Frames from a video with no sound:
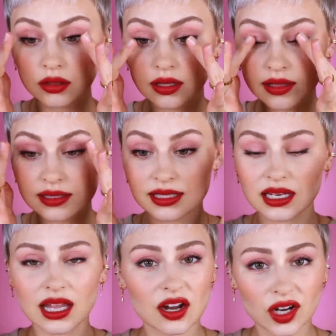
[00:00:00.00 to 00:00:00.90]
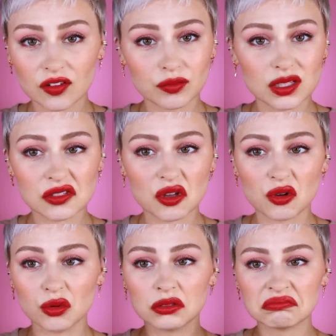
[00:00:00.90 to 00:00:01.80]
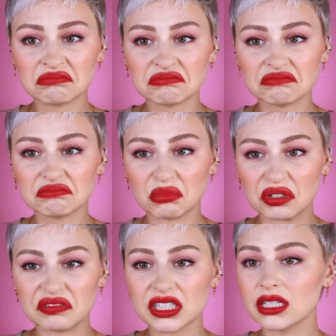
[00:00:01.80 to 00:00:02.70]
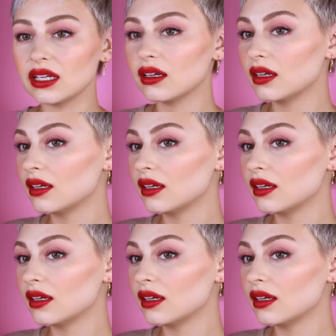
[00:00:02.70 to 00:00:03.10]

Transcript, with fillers: that skincare gave me so perfectly.